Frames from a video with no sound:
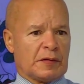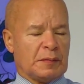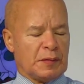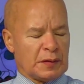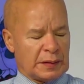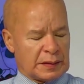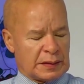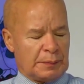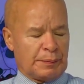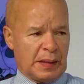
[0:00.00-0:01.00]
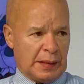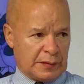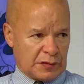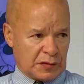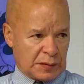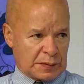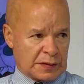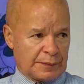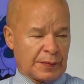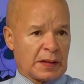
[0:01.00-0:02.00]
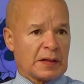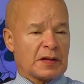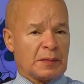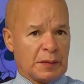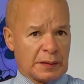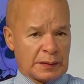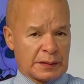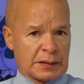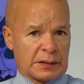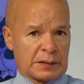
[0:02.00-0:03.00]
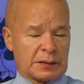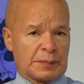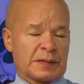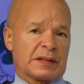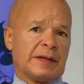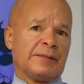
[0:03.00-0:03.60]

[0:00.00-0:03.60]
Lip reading: community partnerships, community groups